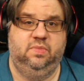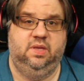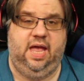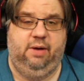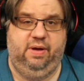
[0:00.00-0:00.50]

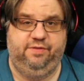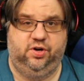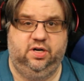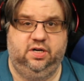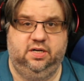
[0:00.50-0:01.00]

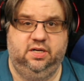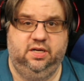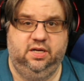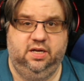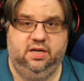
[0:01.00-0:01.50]
However,
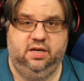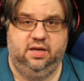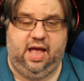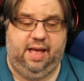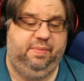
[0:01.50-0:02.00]

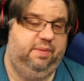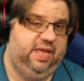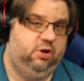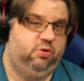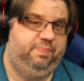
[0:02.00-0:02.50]
I'm going to be
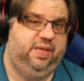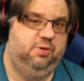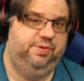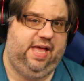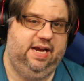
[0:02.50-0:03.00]
equipping you
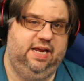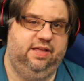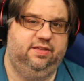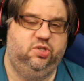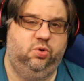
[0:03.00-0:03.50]
with any of
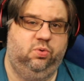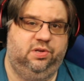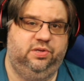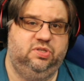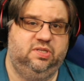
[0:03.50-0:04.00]
the
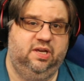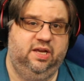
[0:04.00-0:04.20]
tools